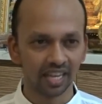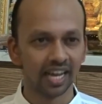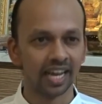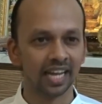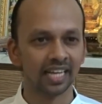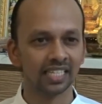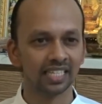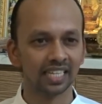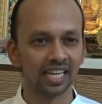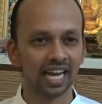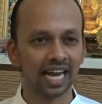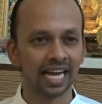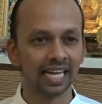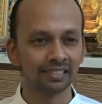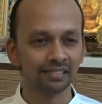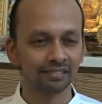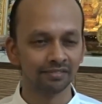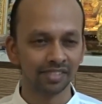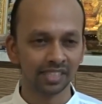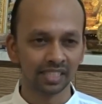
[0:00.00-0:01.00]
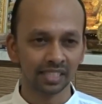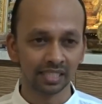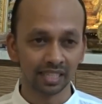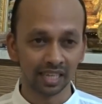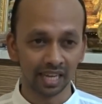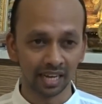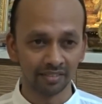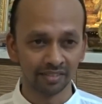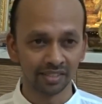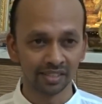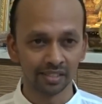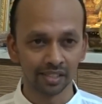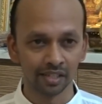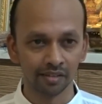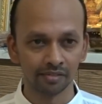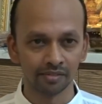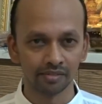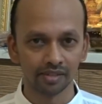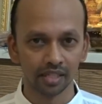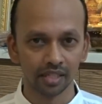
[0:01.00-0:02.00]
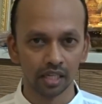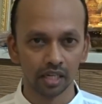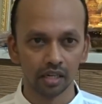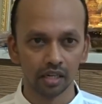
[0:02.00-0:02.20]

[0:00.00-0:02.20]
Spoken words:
and ask within ourselves